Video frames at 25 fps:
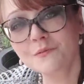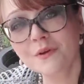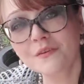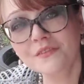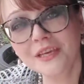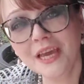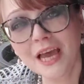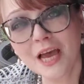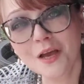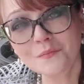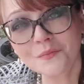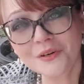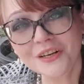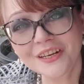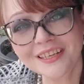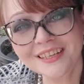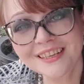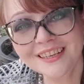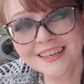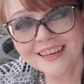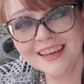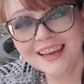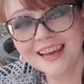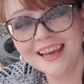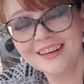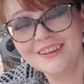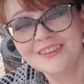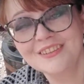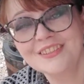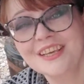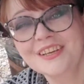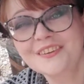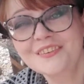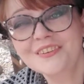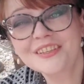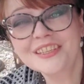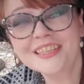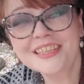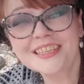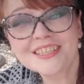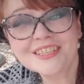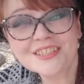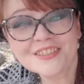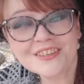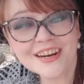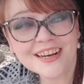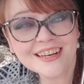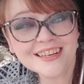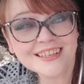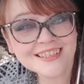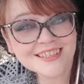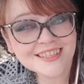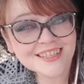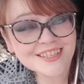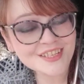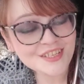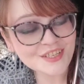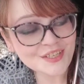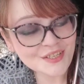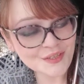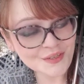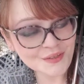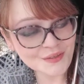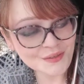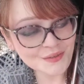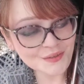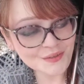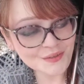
of the Opera, and it was like really strange to